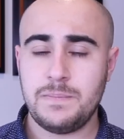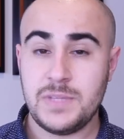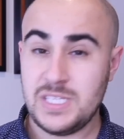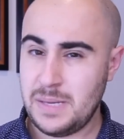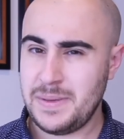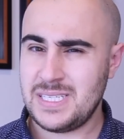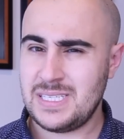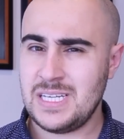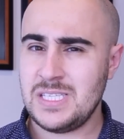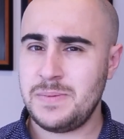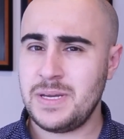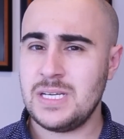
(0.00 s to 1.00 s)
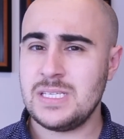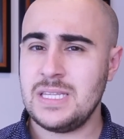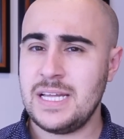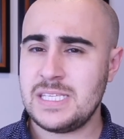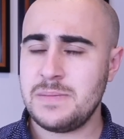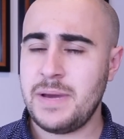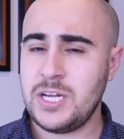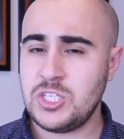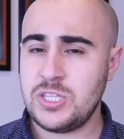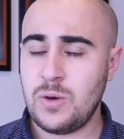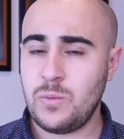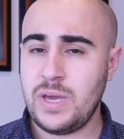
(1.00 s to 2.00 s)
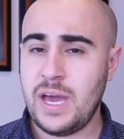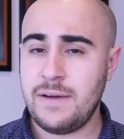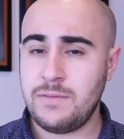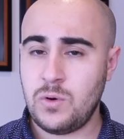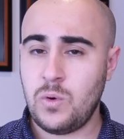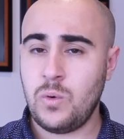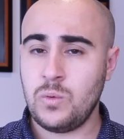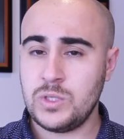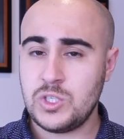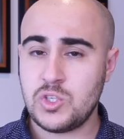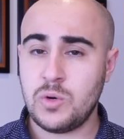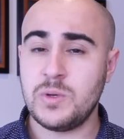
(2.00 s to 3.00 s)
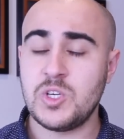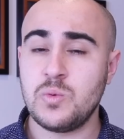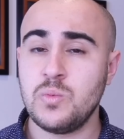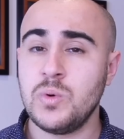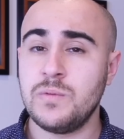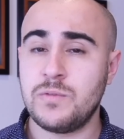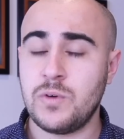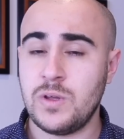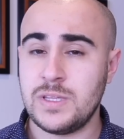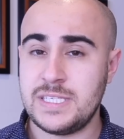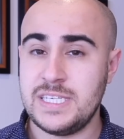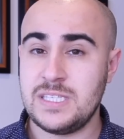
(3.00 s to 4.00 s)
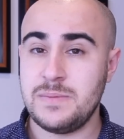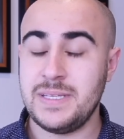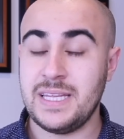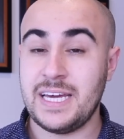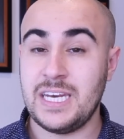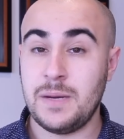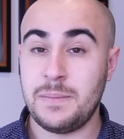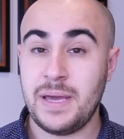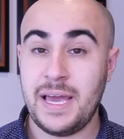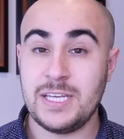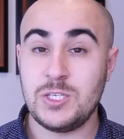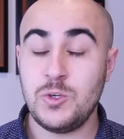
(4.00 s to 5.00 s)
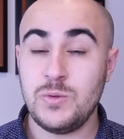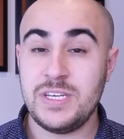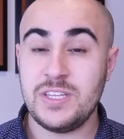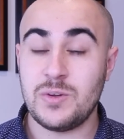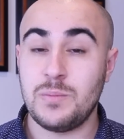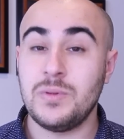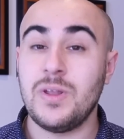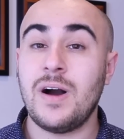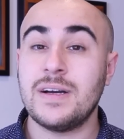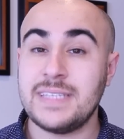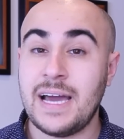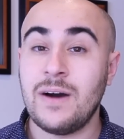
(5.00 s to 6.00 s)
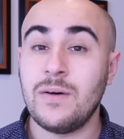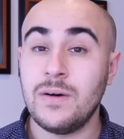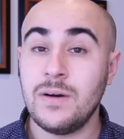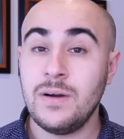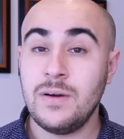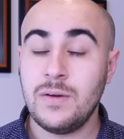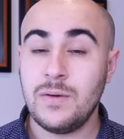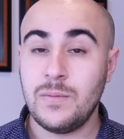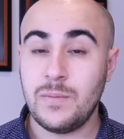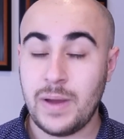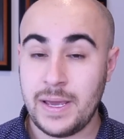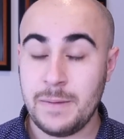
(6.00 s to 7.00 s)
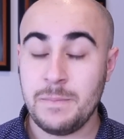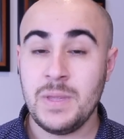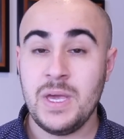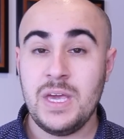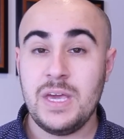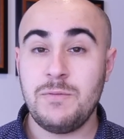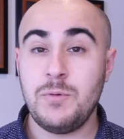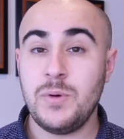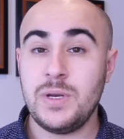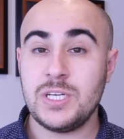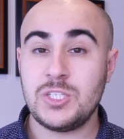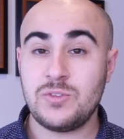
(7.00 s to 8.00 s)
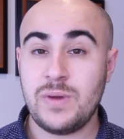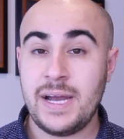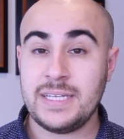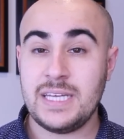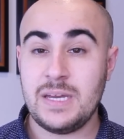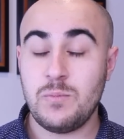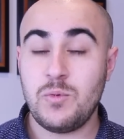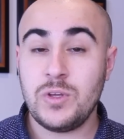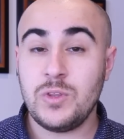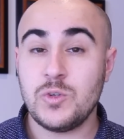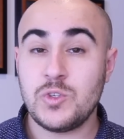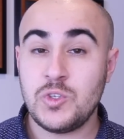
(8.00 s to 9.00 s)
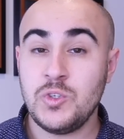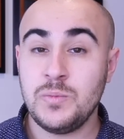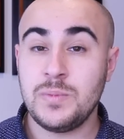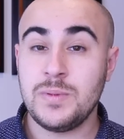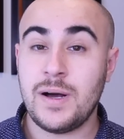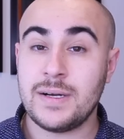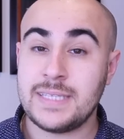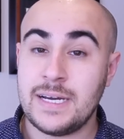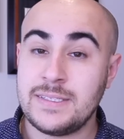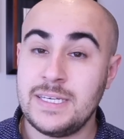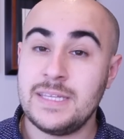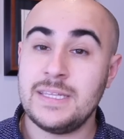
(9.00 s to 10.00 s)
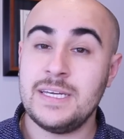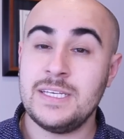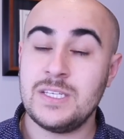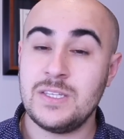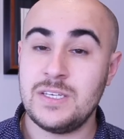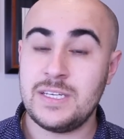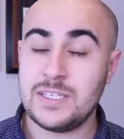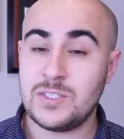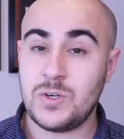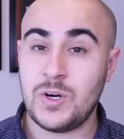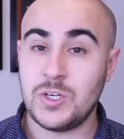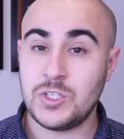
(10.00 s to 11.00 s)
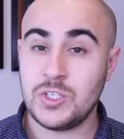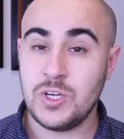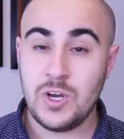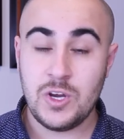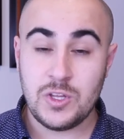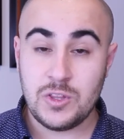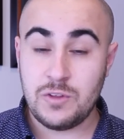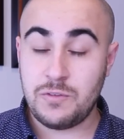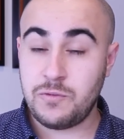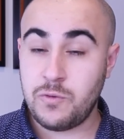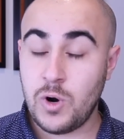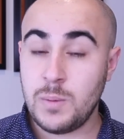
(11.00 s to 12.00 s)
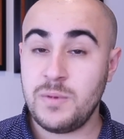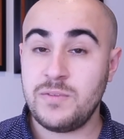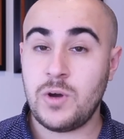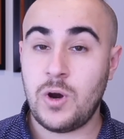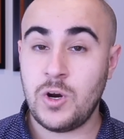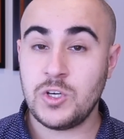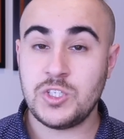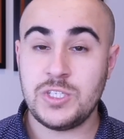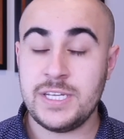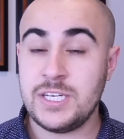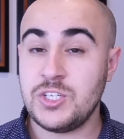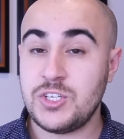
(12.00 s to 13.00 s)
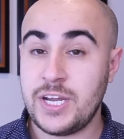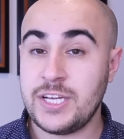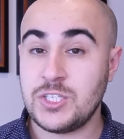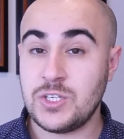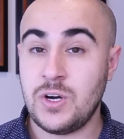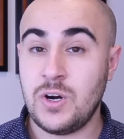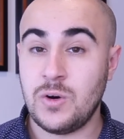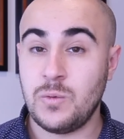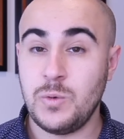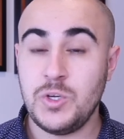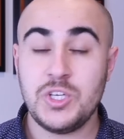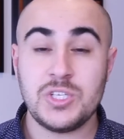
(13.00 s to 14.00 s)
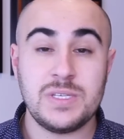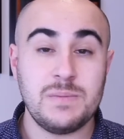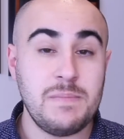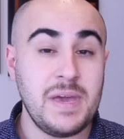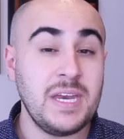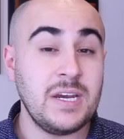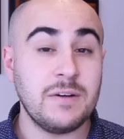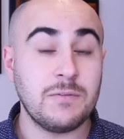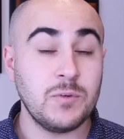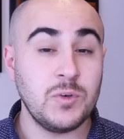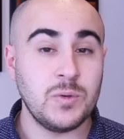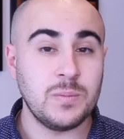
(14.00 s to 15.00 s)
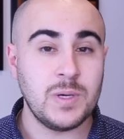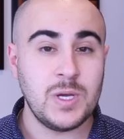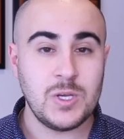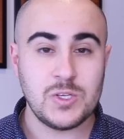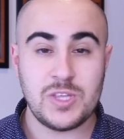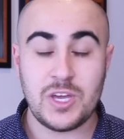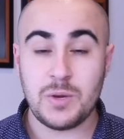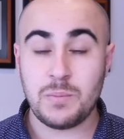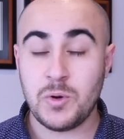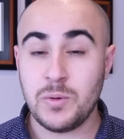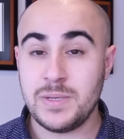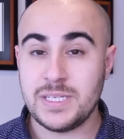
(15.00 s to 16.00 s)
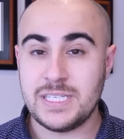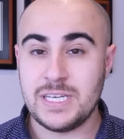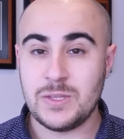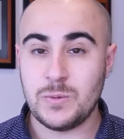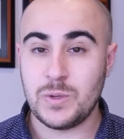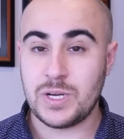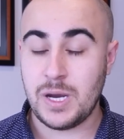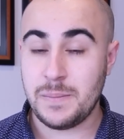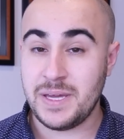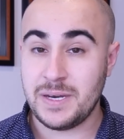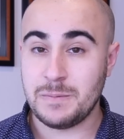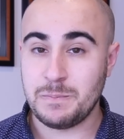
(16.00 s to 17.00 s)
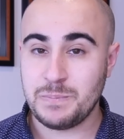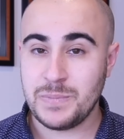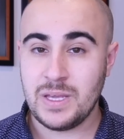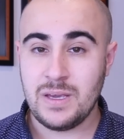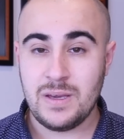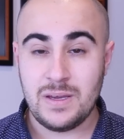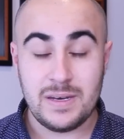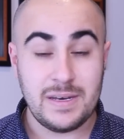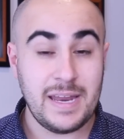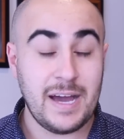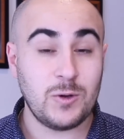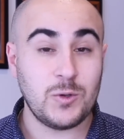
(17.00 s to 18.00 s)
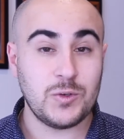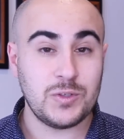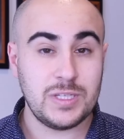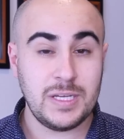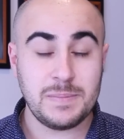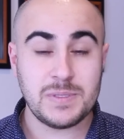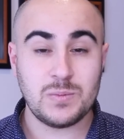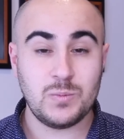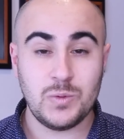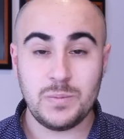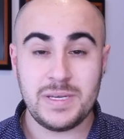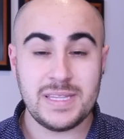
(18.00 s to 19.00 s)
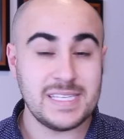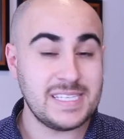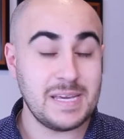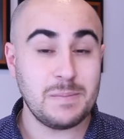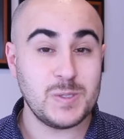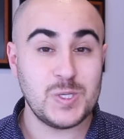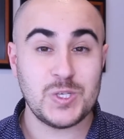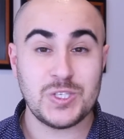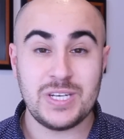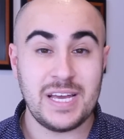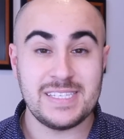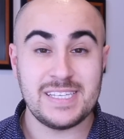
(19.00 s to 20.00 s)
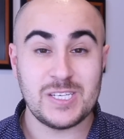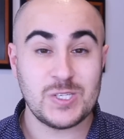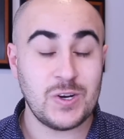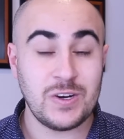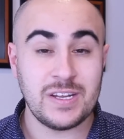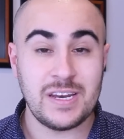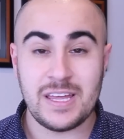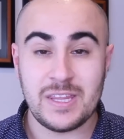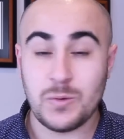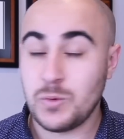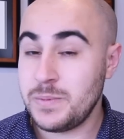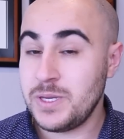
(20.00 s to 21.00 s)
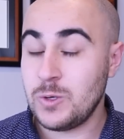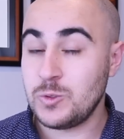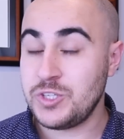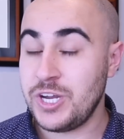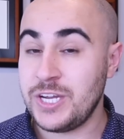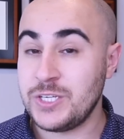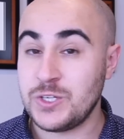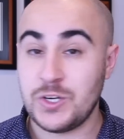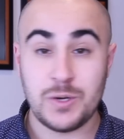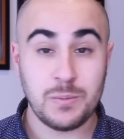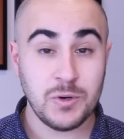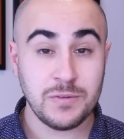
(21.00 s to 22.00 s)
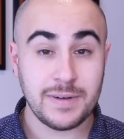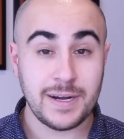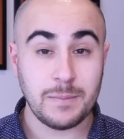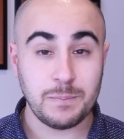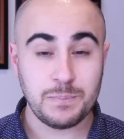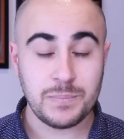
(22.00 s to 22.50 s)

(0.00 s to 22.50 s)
Does that make sense? Because let's imagine that we have only so much room for all the teeth to be lined up and two teeth are blocked out, right? If we were to extract and bring those two blocked out teeth into the dental arch, the form of the arch didn't change at all. We just made enough room so that your permanent teeth would come in. Now your lips will be in the same position as they started and there would be no change on your profile.